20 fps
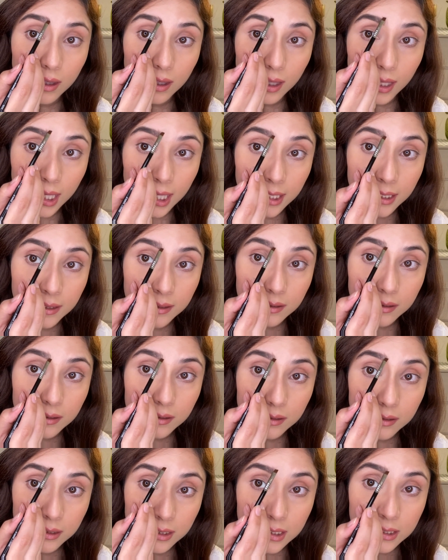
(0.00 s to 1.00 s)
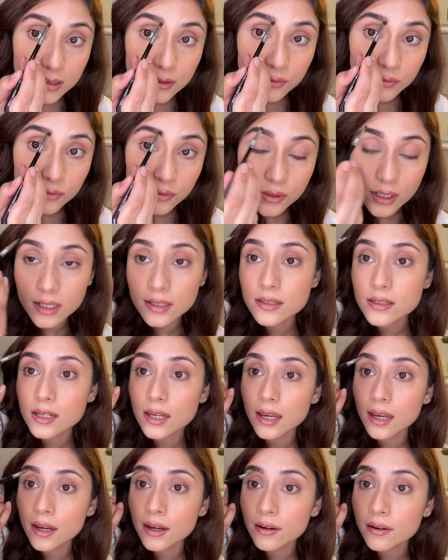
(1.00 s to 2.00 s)
And these front
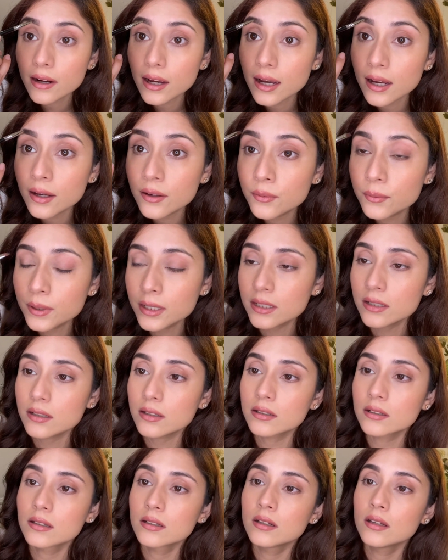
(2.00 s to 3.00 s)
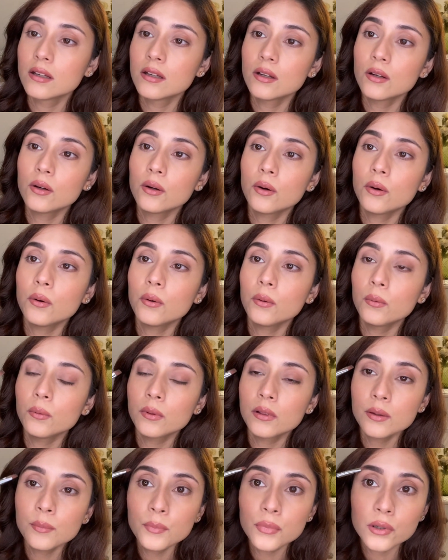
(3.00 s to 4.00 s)
hair, I will
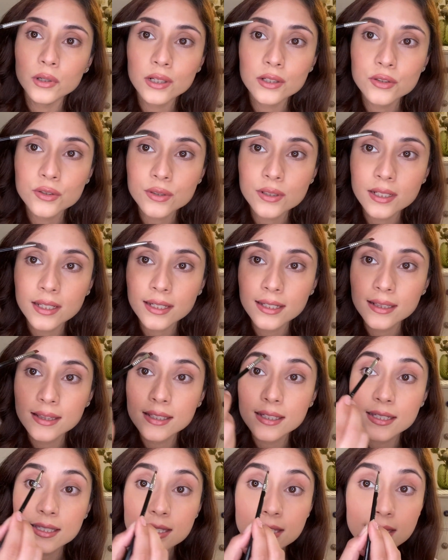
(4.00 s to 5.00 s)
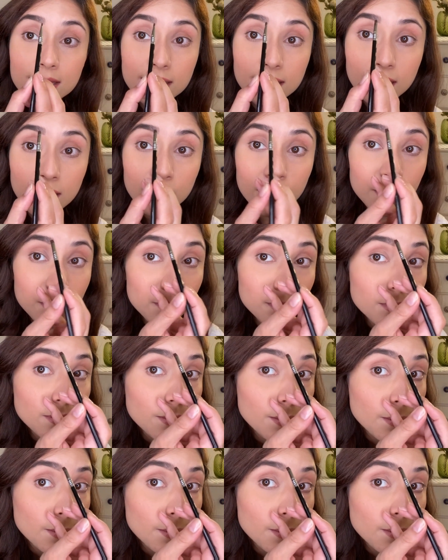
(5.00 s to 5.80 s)
hold the brush like this now